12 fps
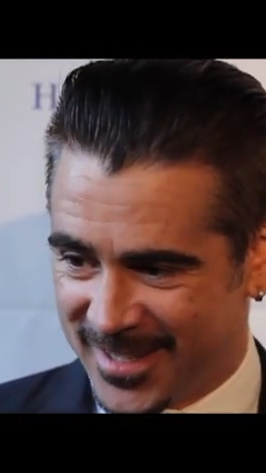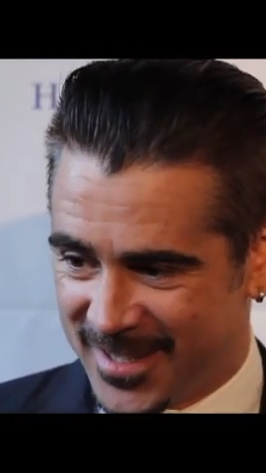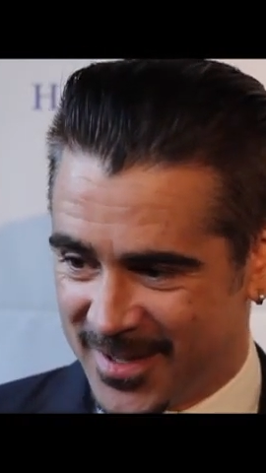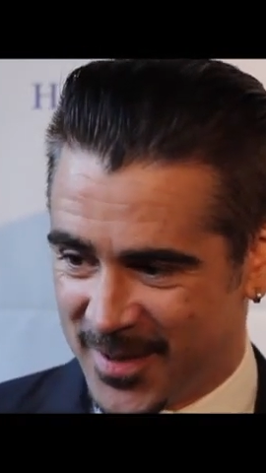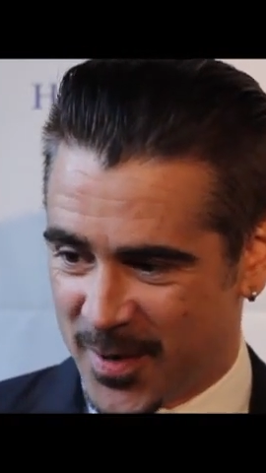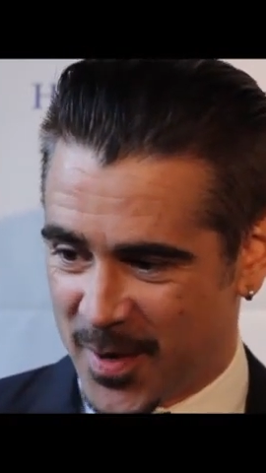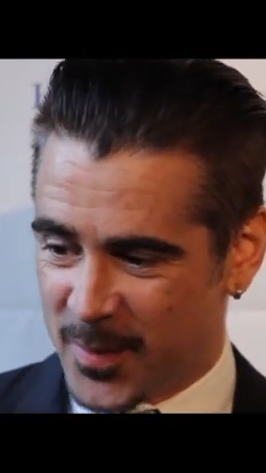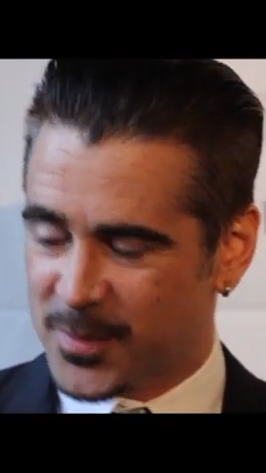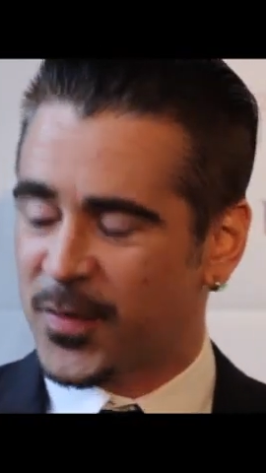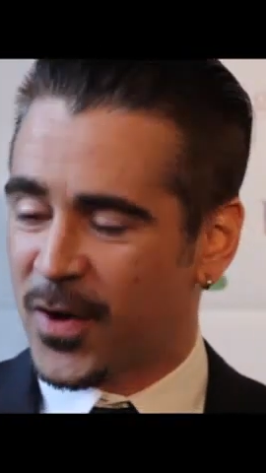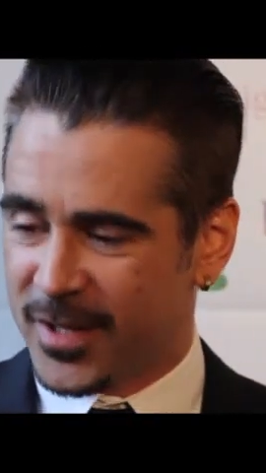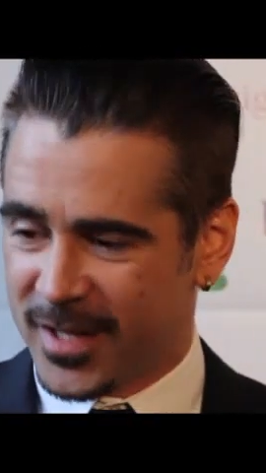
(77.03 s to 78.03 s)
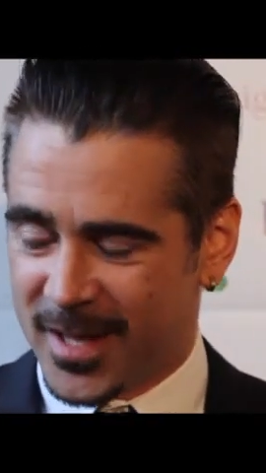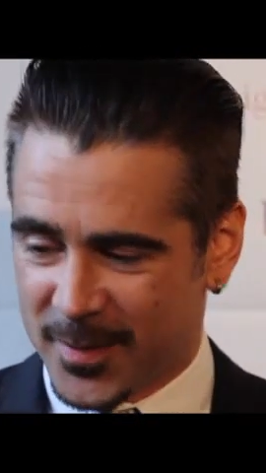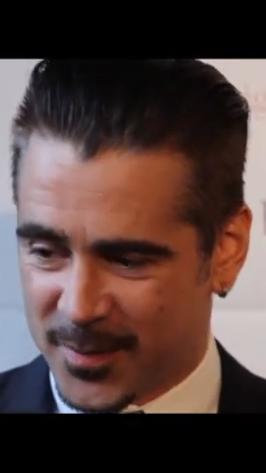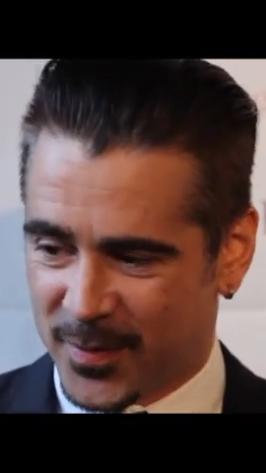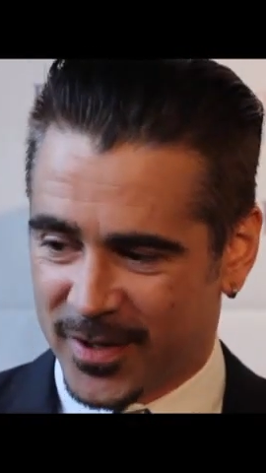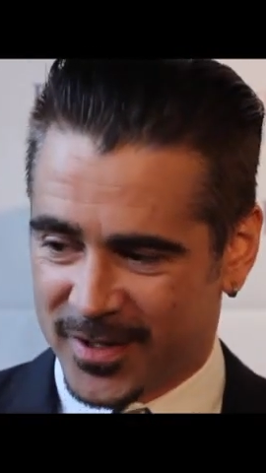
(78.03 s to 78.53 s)
you love doing that? It was fun. Yeah,
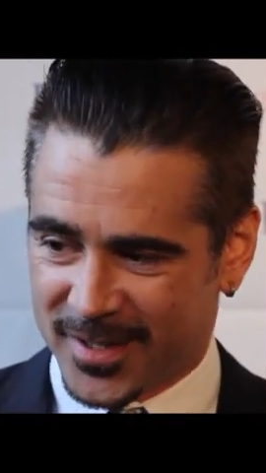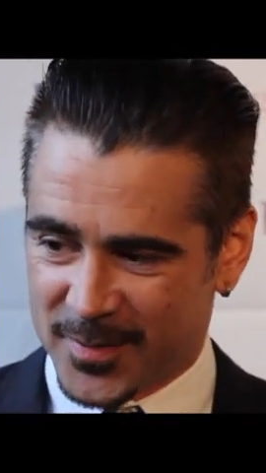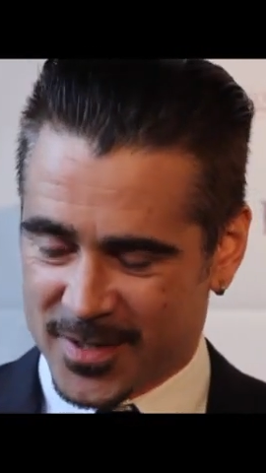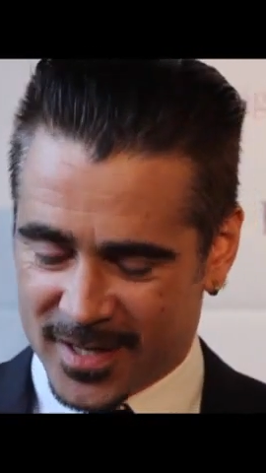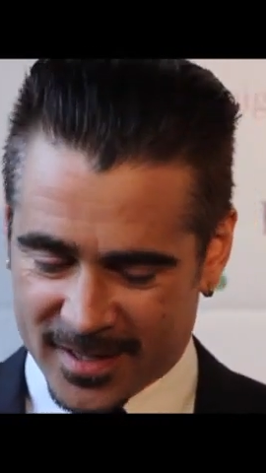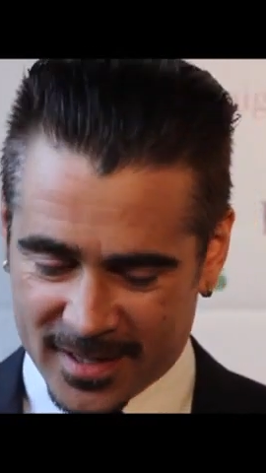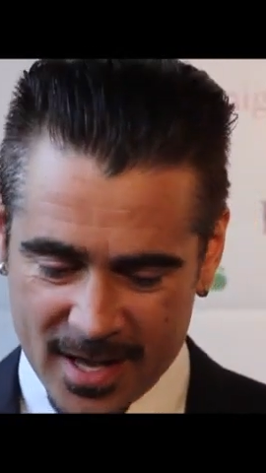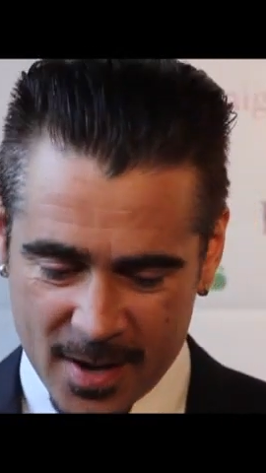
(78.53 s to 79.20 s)
that was fun. That was it.